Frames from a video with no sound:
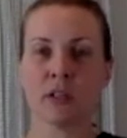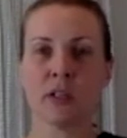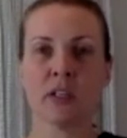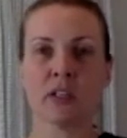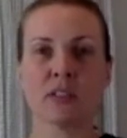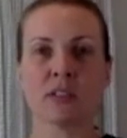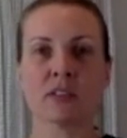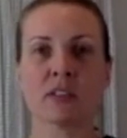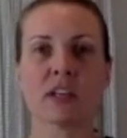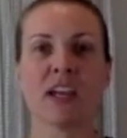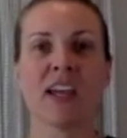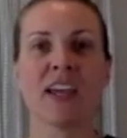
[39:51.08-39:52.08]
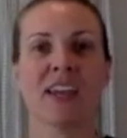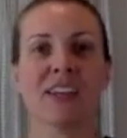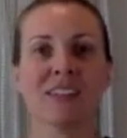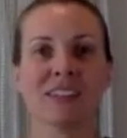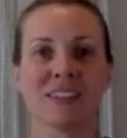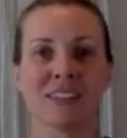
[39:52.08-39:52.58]
is
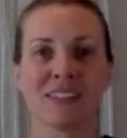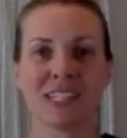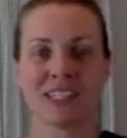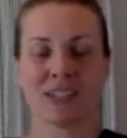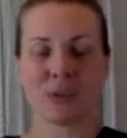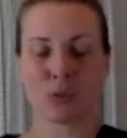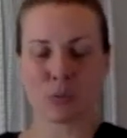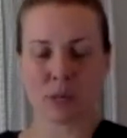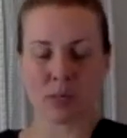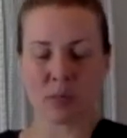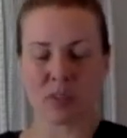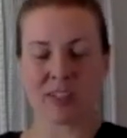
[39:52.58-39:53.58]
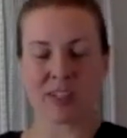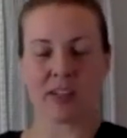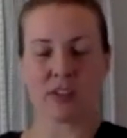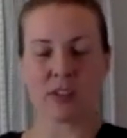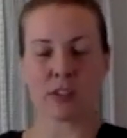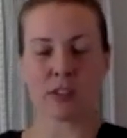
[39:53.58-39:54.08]
tight, right, there might be
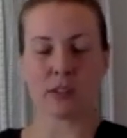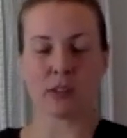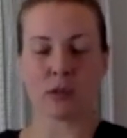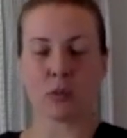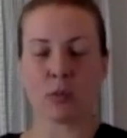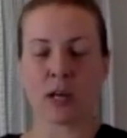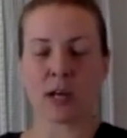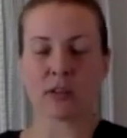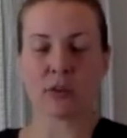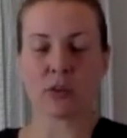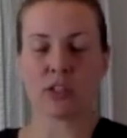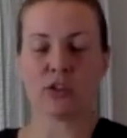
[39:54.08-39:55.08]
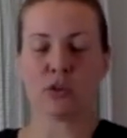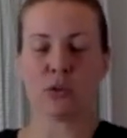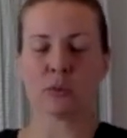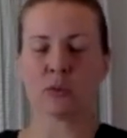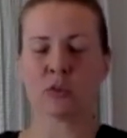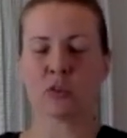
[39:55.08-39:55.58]
tension in the low back. So as you
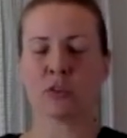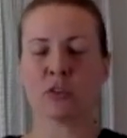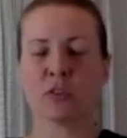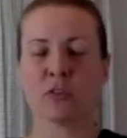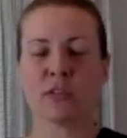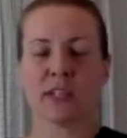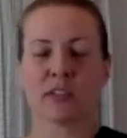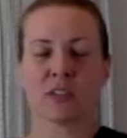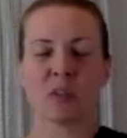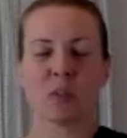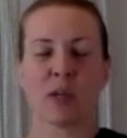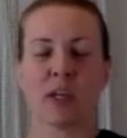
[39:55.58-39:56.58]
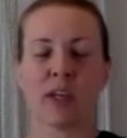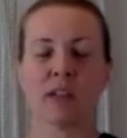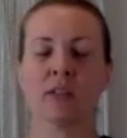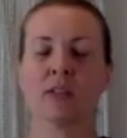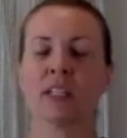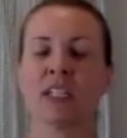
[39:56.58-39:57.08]
observe that
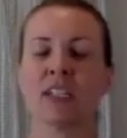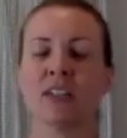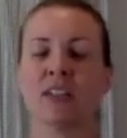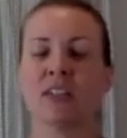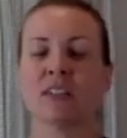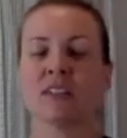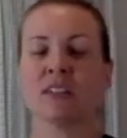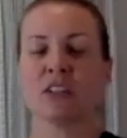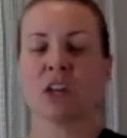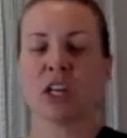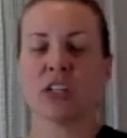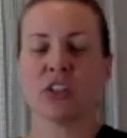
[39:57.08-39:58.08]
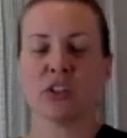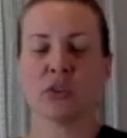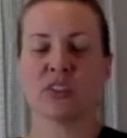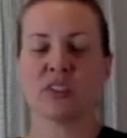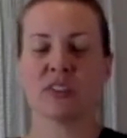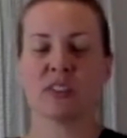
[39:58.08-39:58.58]
space, is it talking to you?
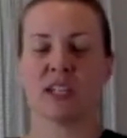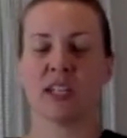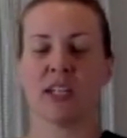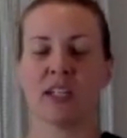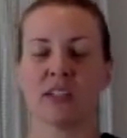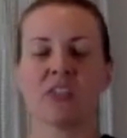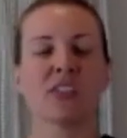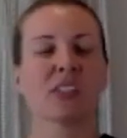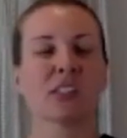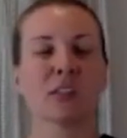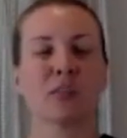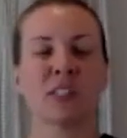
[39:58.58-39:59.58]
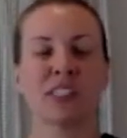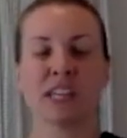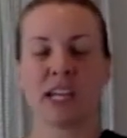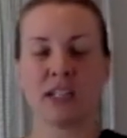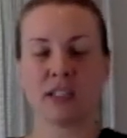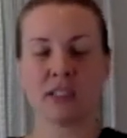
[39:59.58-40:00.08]
Is it saying there's a little bit of
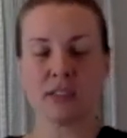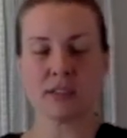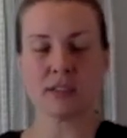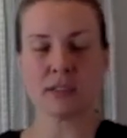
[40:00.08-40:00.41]
tightness?